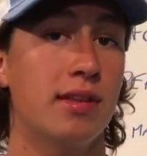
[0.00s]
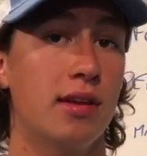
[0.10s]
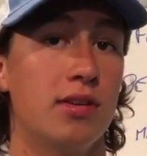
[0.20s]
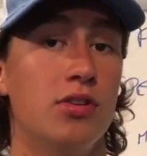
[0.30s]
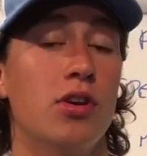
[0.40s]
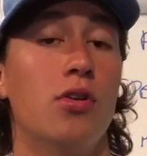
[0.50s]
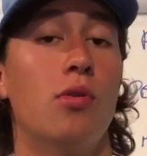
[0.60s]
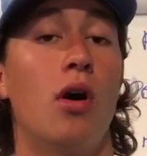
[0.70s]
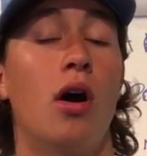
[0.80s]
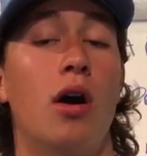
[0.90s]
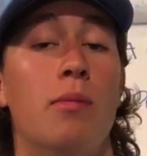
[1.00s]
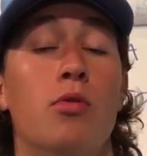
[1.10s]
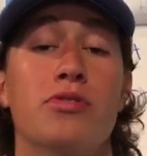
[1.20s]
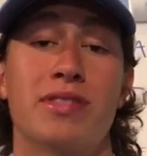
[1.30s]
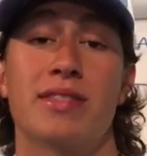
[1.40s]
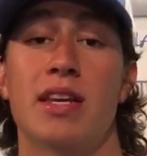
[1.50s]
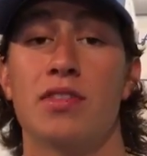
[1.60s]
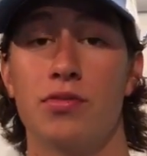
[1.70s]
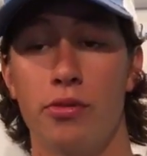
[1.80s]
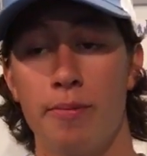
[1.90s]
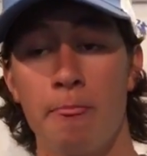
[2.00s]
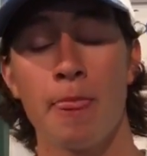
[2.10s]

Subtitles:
that are more successful.